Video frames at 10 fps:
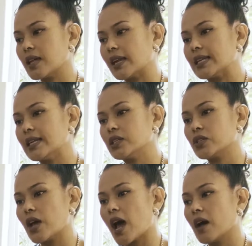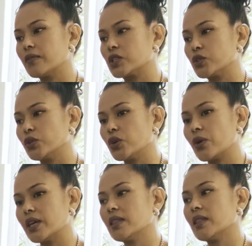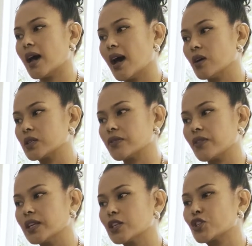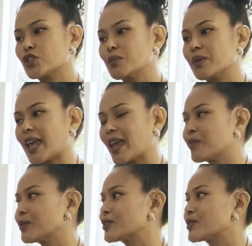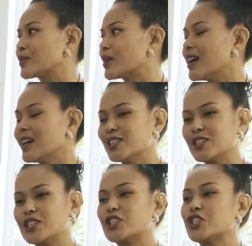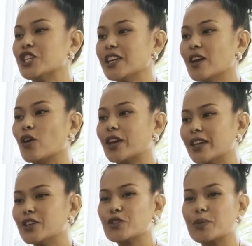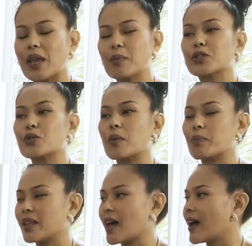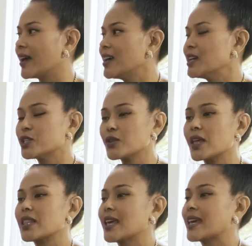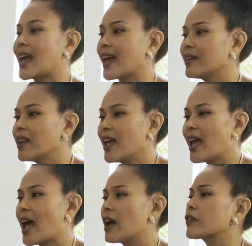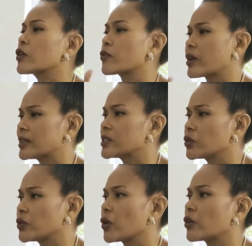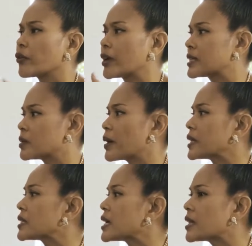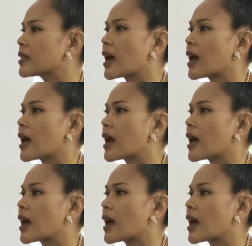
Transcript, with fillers: that needs to have a studio in the house, the funding should be able to she or he should be able to apply so that they can have a great studio, a great space in